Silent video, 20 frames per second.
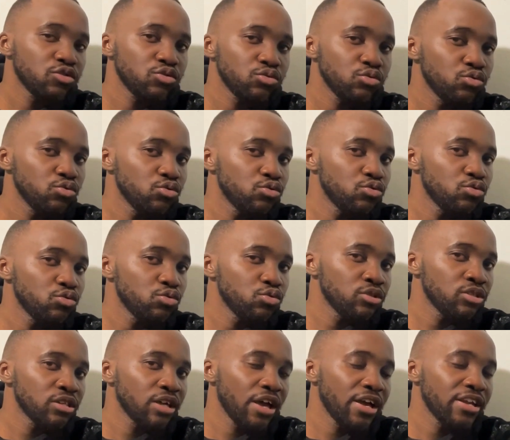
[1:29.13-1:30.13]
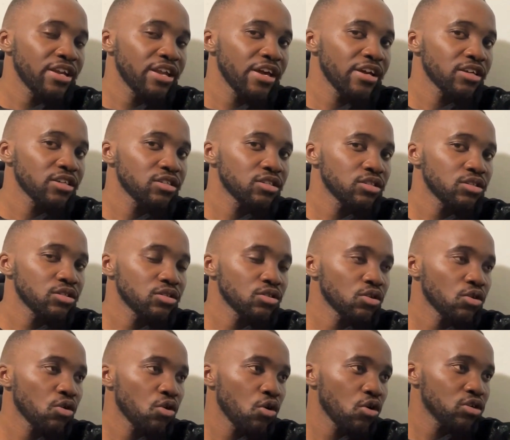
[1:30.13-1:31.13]
to 2 sine x
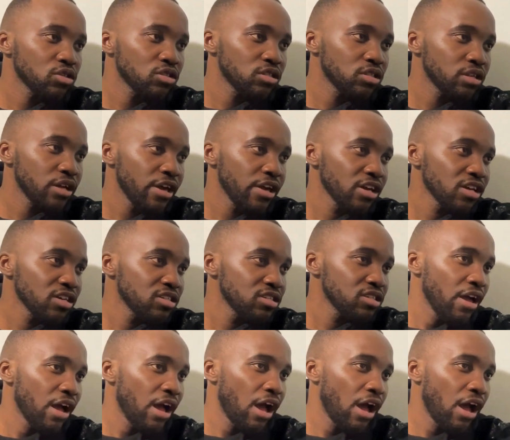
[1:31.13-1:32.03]
cos x.